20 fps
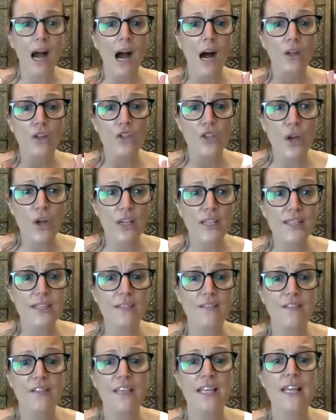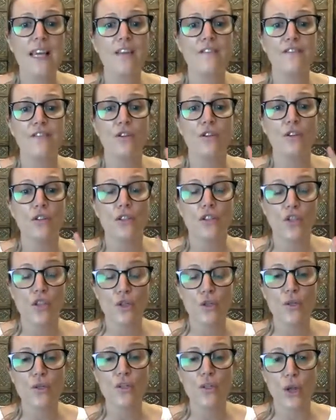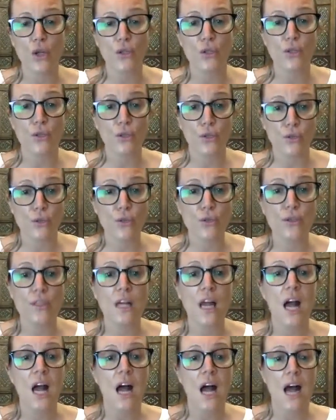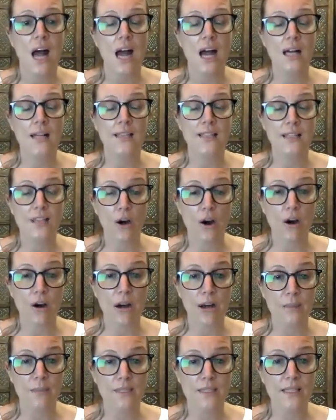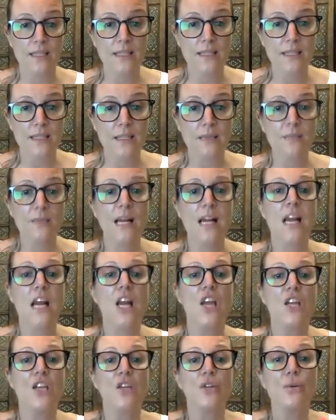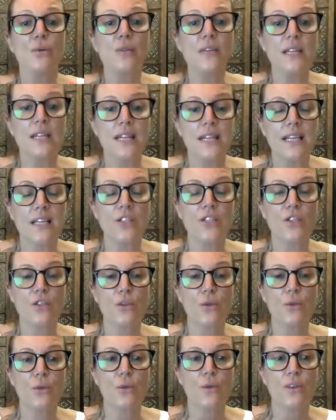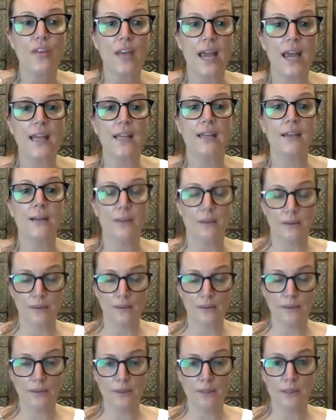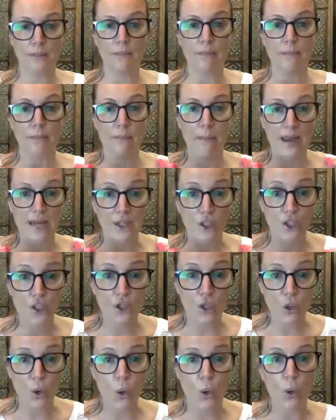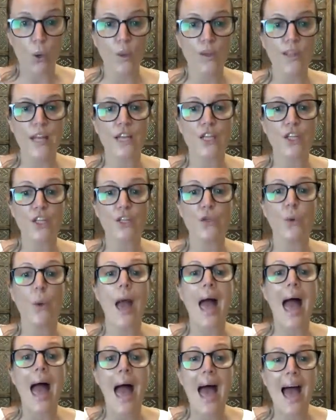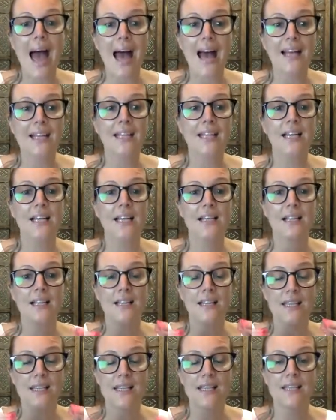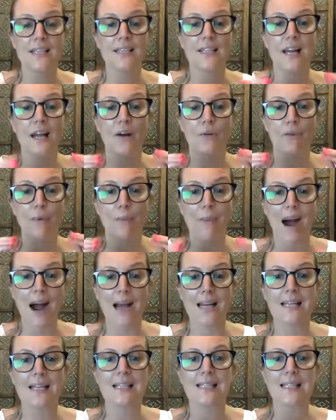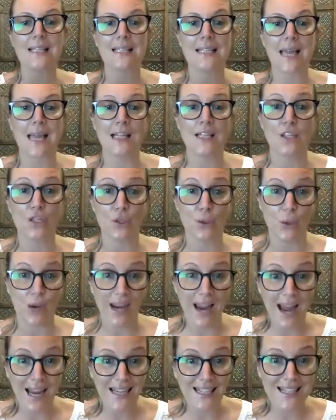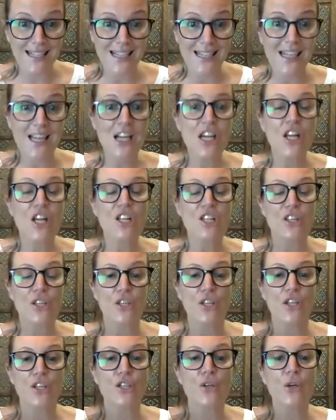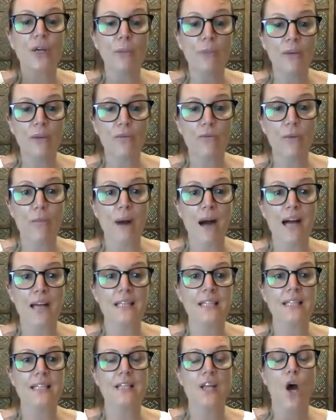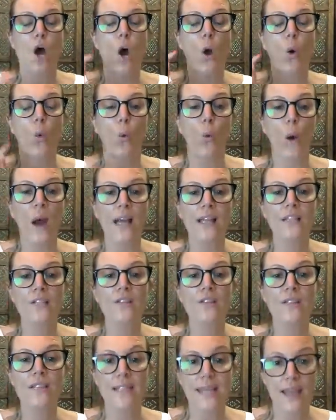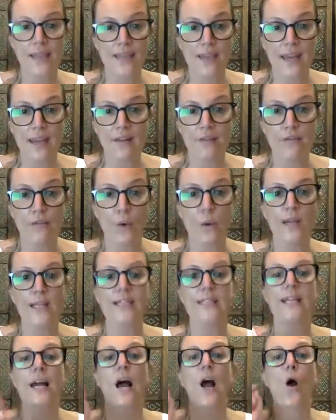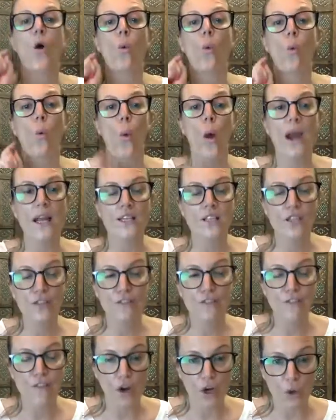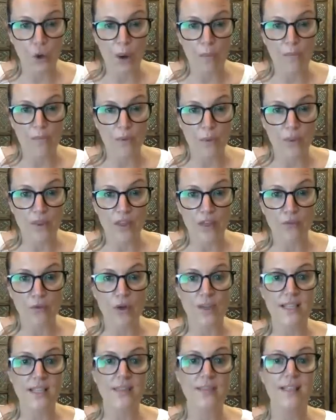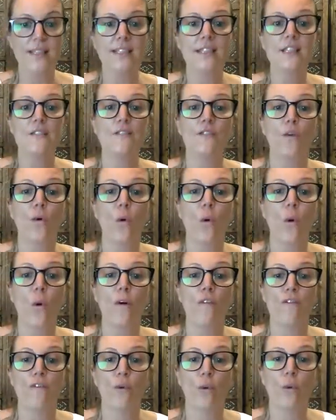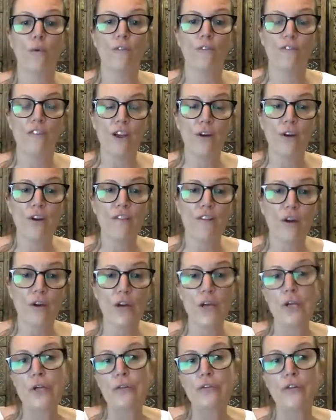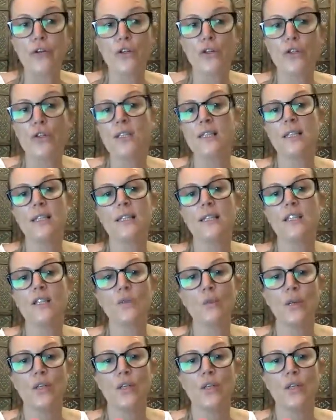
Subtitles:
Alternatively, if you choose not to use a CRM system, you need to then make sure that you add these reminders and dates to your calendar so that you can be reminded when to send the invoice, when to follow up with the invoice. And this is for very, very new virtual assistants.